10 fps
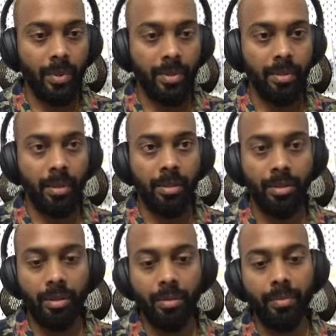
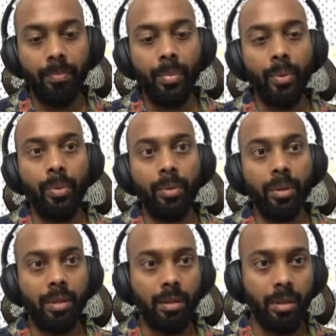screenshot of both
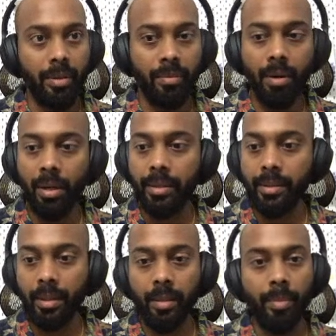Diwali
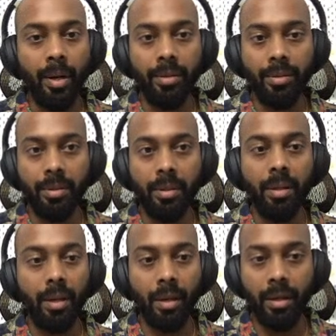
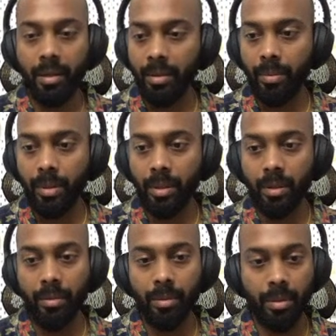celebration and
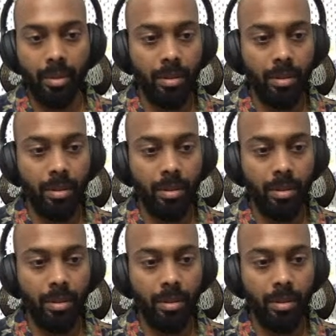workout.